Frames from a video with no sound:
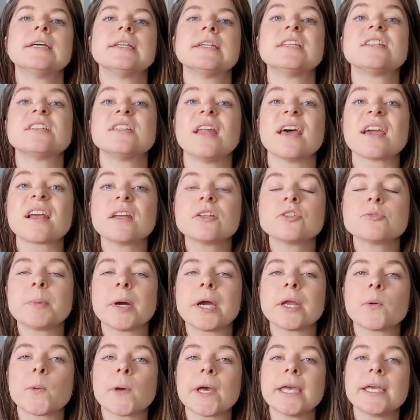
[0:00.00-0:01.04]
this necklace,
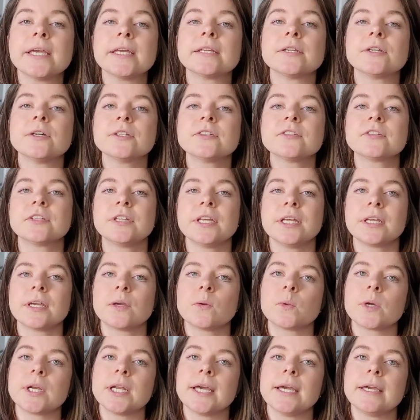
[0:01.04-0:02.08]
by the way, not
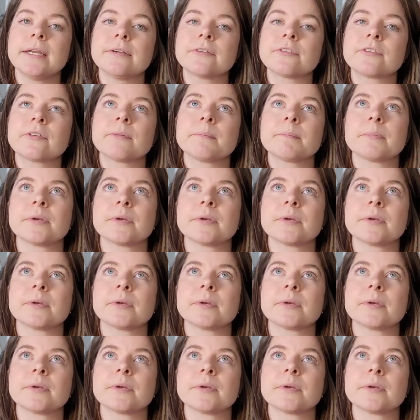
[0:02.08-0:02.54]
knitting related,